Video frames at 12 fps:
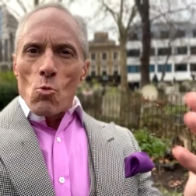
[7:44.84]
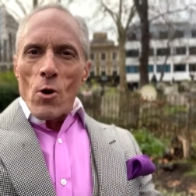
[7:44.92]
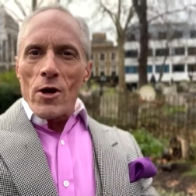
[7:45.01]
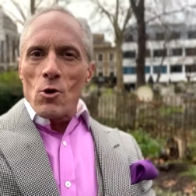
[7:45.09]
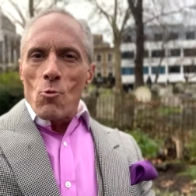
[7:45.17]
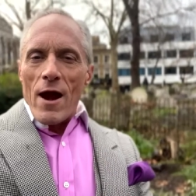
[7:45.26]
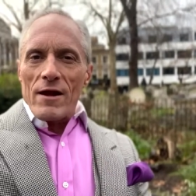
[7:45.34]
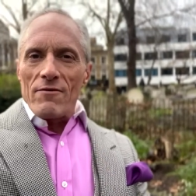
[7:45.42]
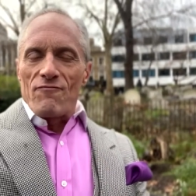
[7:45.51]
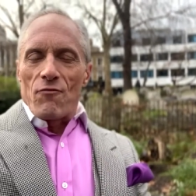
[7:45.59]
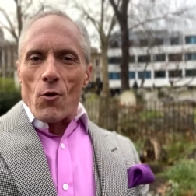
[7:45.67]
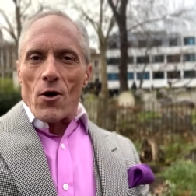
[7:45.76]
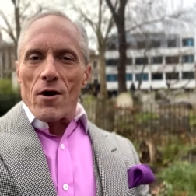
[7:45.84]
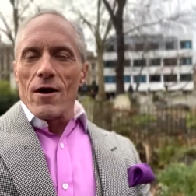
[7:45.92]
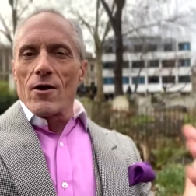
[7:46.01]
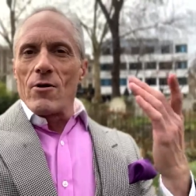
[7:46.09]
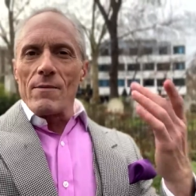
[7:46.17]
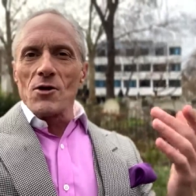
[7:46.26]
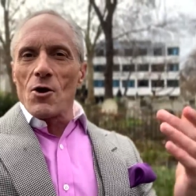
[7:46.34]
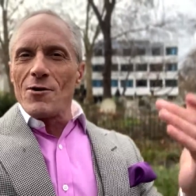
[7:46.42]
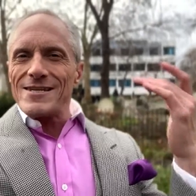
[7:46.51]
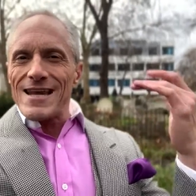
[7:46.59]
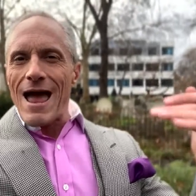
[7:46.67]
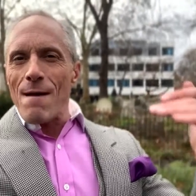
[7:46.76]
what are you waiting for? Crypto
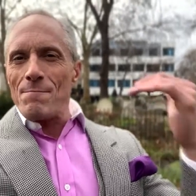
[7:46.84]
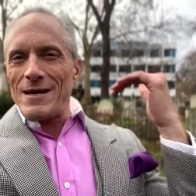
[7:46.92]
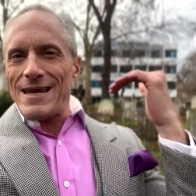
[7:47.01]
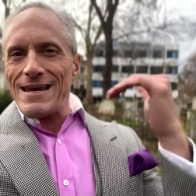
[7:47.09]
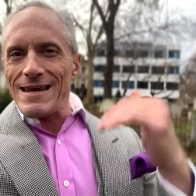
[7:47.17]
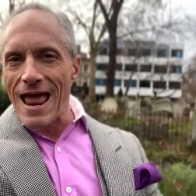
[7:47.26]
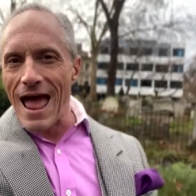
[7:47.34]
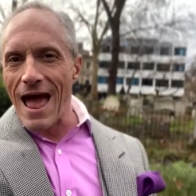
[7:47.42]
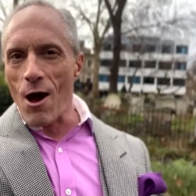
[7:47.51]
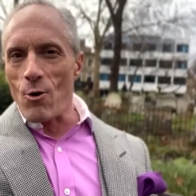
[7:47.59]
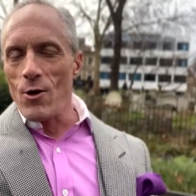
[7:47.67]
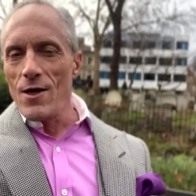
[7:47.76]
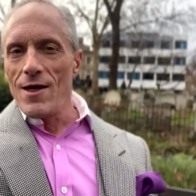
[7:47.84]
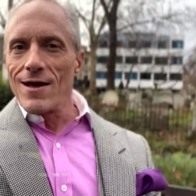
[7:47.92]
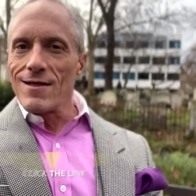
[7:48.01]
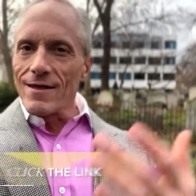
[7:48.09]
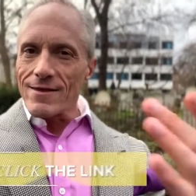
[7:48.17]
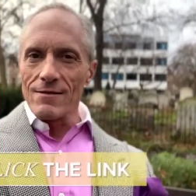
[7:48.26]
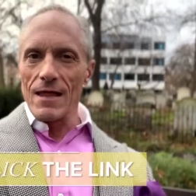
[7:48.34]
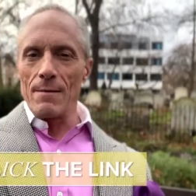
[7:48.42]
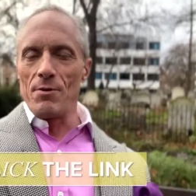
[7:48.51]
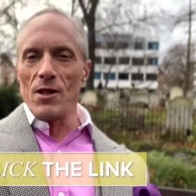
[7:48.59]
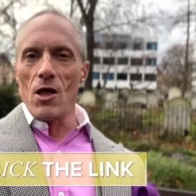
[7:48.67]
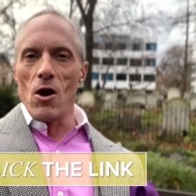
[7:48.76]
is happening now. Click the
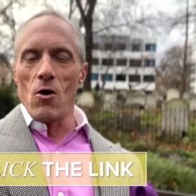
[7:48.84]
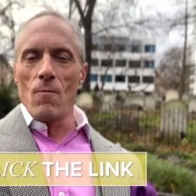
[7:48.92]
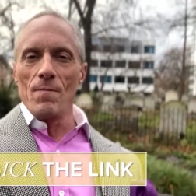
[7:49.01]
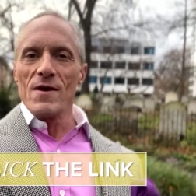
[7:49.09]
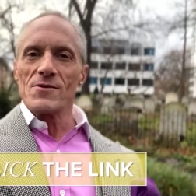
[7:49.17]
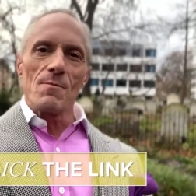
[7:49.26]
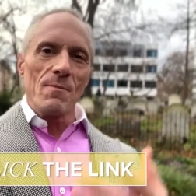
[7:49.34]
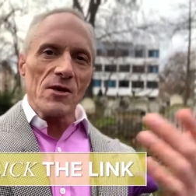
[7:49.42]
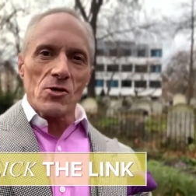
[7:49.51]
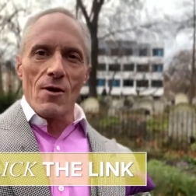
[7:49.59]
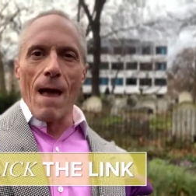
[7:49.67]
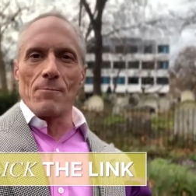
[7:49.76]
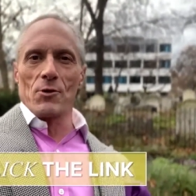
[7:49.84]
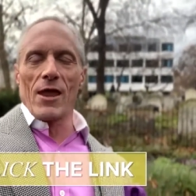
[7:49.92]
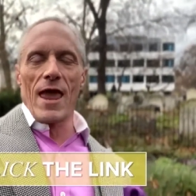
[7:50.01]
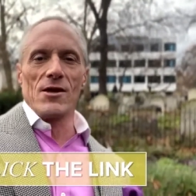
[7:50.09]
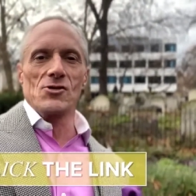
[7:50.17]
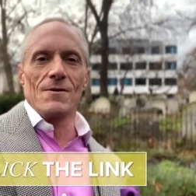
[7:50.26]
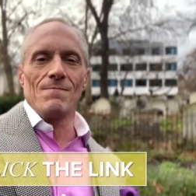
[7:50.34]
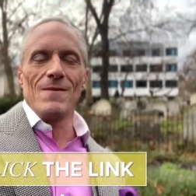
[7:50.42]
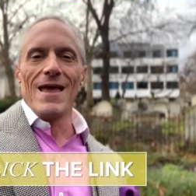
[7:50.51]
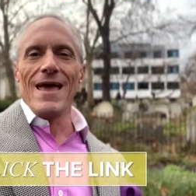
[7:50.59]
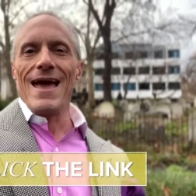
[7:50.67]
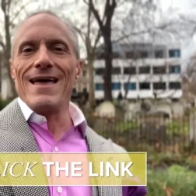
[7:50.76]
link below, submit your application,
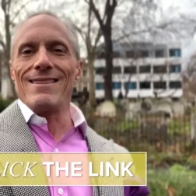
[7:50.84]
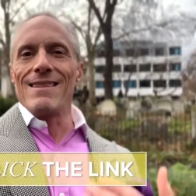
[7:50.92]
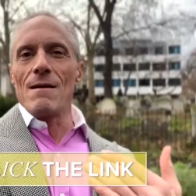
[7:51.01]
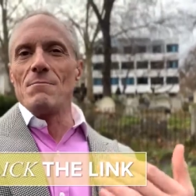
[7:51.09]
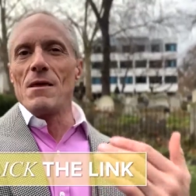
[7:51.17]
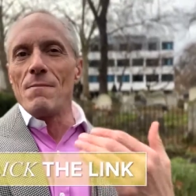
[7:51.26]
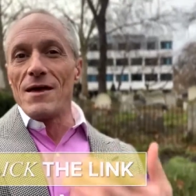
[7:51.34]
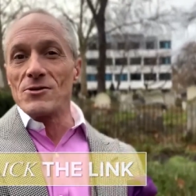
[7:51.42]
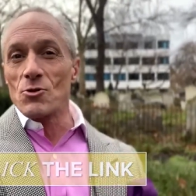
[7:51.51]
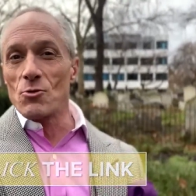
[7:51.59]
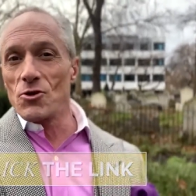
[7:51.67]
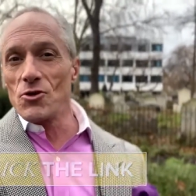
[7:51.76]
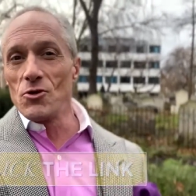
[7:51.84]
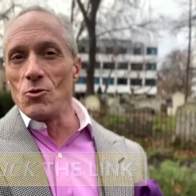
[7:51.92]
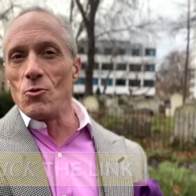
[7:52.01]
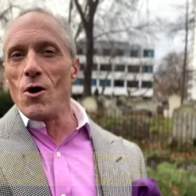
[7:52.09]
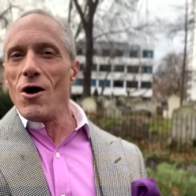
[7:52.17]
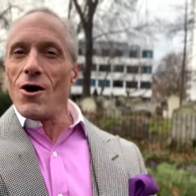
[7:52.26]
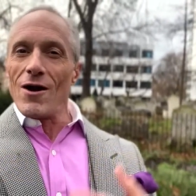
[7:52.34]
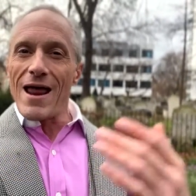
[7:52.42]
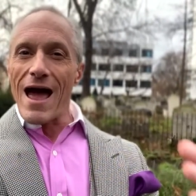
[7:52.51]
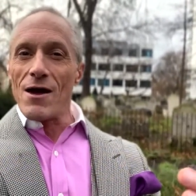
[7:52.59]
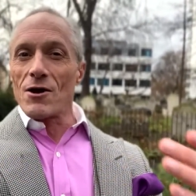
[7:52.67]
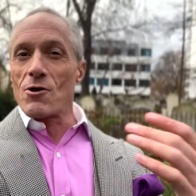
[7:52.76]
and let me mentor you on
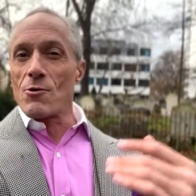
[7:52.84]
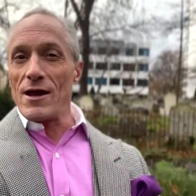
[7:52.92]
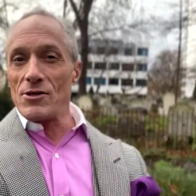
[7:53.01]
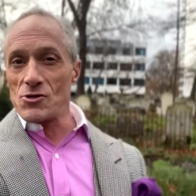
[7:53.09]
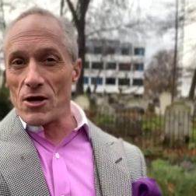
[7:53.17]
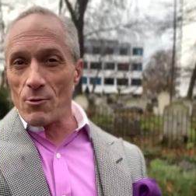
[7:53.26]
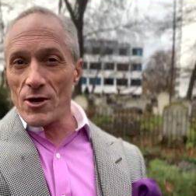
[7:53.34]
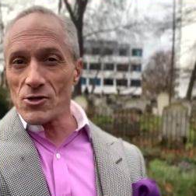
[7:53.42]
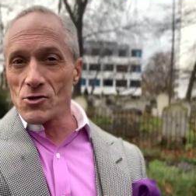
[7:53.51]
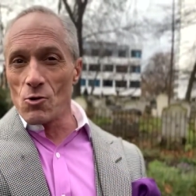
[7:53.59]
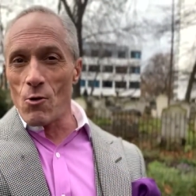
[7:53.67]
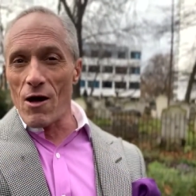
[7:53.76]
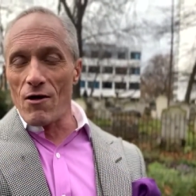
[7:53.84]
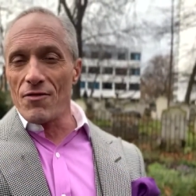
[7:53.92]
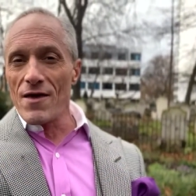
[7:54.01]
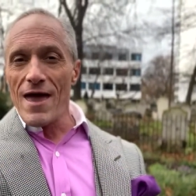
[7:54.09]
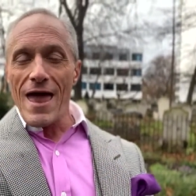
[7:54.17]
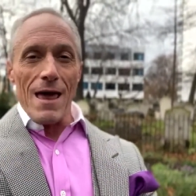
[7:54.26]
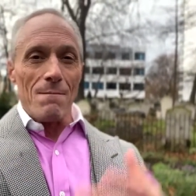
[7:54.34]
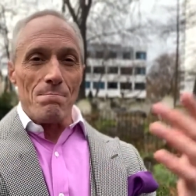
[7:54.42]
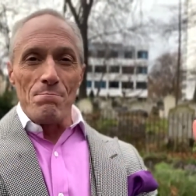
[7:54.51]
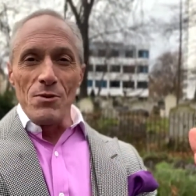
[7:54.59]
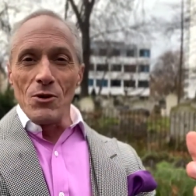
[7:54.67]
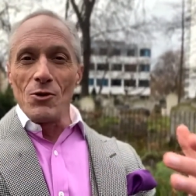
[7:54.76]
how to create generational wealth and
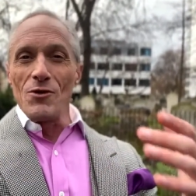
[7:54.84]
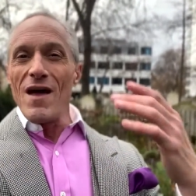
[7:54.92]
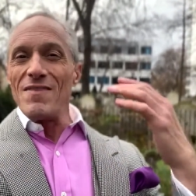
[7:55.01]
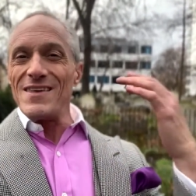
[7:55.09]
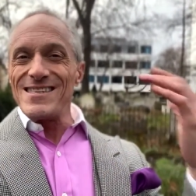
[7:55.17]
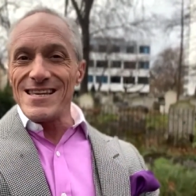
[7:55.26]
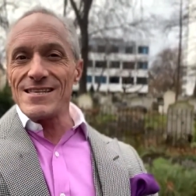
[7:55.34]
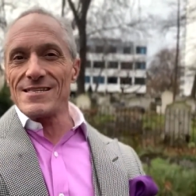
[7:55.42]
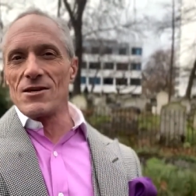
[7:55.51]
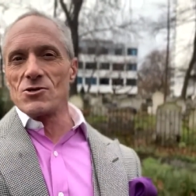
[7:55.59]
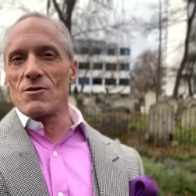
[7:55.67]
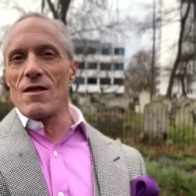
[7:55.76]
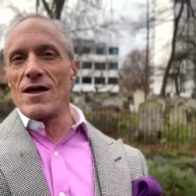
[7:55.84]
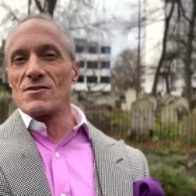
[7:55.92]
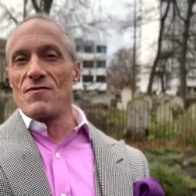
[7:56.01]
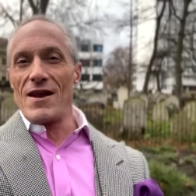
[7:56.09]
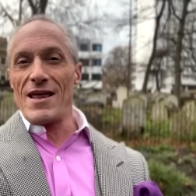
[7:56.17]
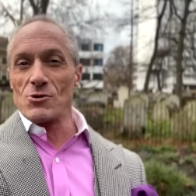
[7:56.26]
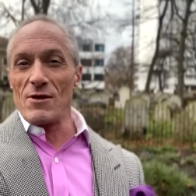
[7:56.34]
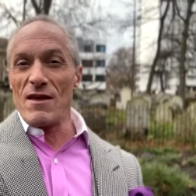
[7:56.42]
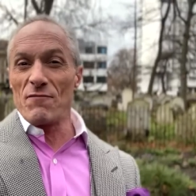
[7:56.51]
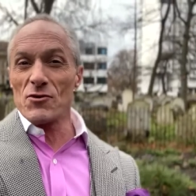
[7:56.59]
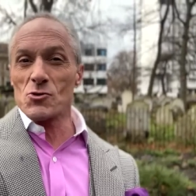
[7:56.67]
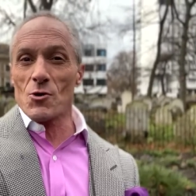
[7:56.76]
build the decentralized financial
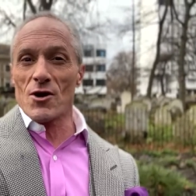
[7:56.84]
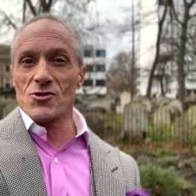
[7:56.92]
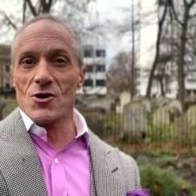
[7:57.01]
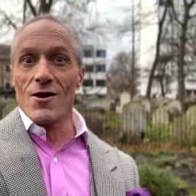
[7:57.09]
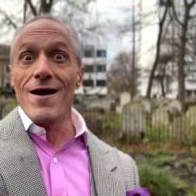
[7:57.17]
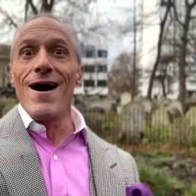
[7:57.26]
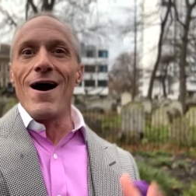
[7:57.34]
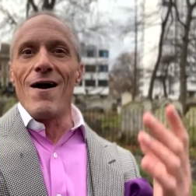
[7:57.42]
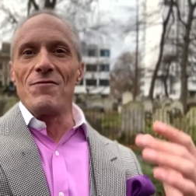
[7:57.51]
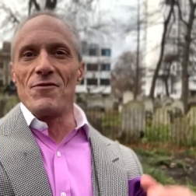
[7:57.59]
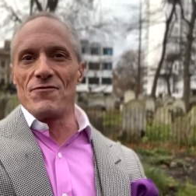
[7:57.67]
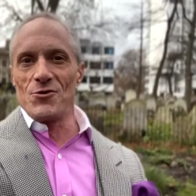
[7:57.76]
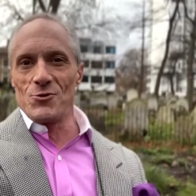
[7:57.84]
infrastructure of the